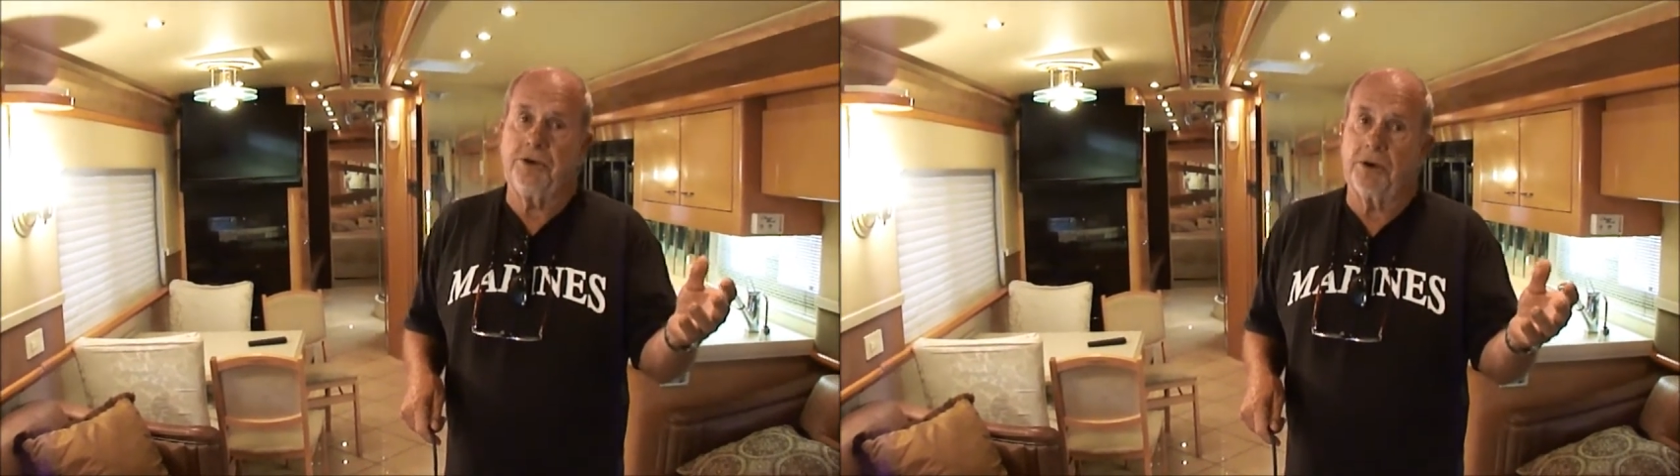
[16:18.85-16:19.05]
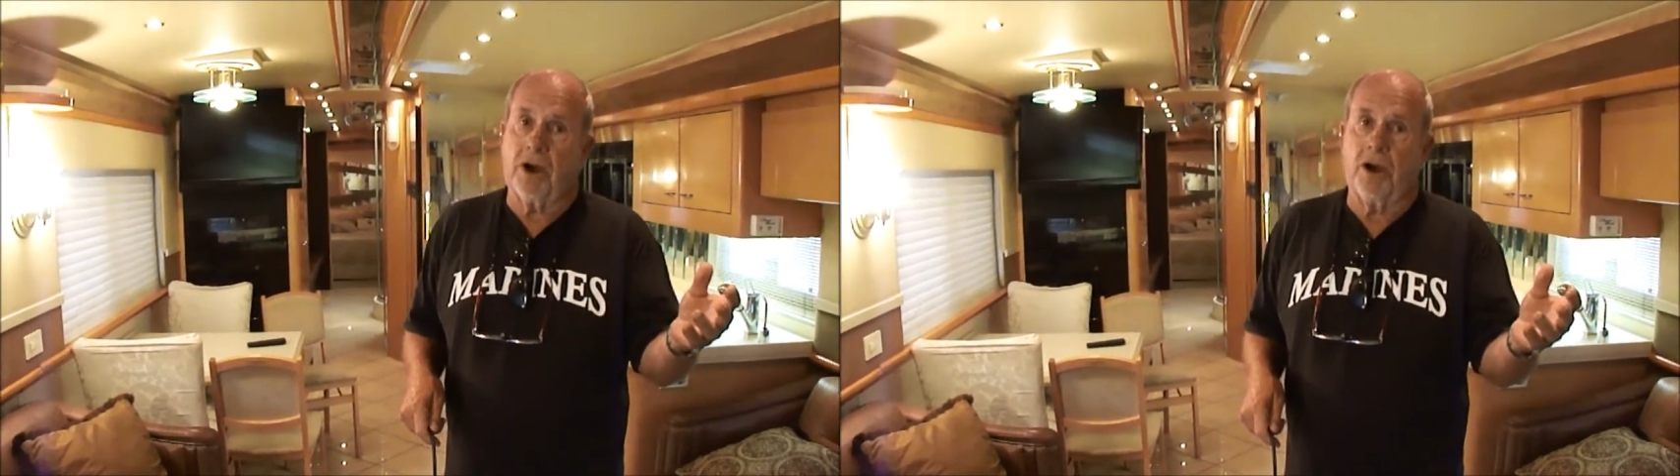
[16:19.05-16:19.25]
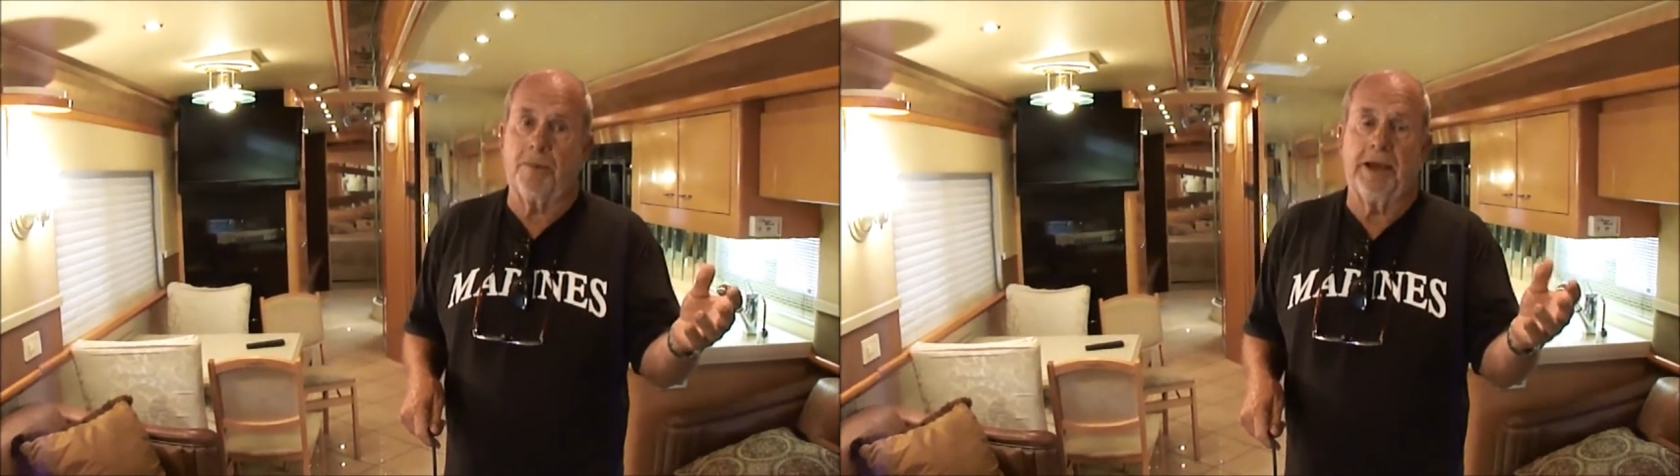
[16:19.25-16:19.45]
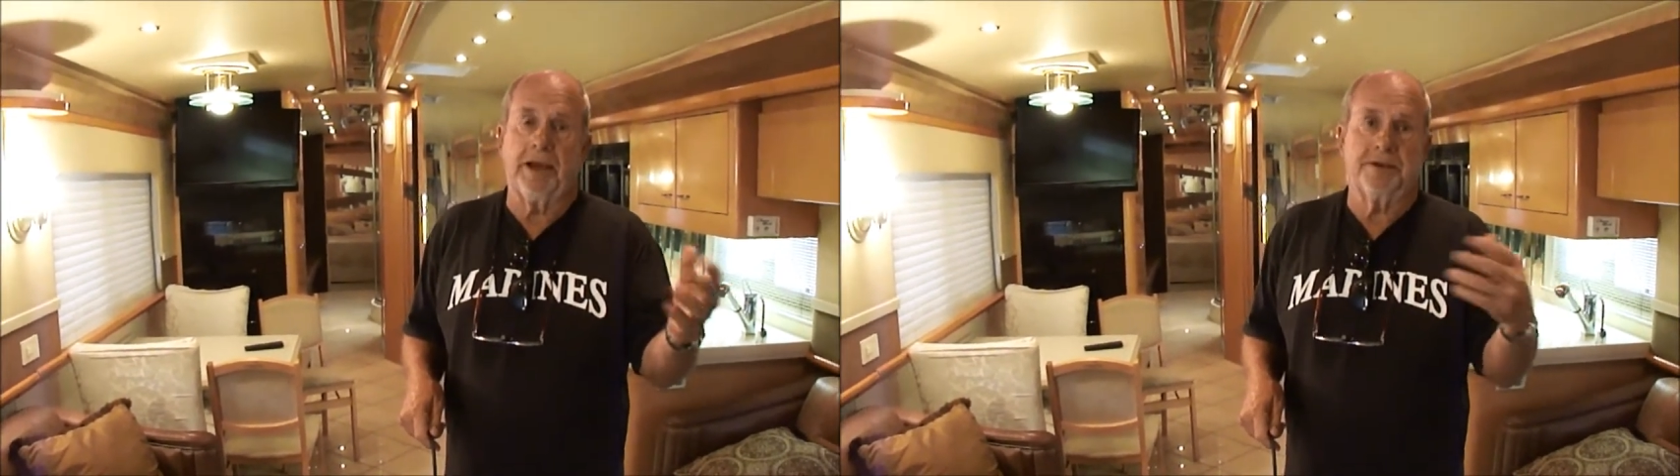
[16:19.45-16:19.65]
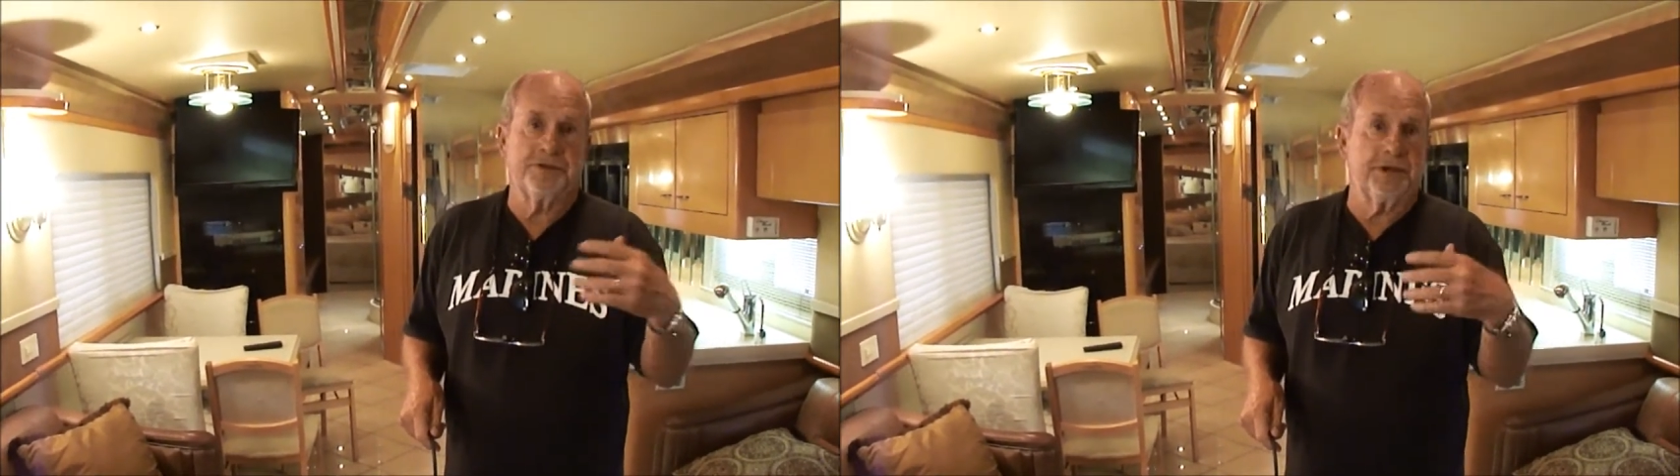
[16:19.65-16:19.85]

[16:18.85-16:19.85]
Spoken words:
you call me at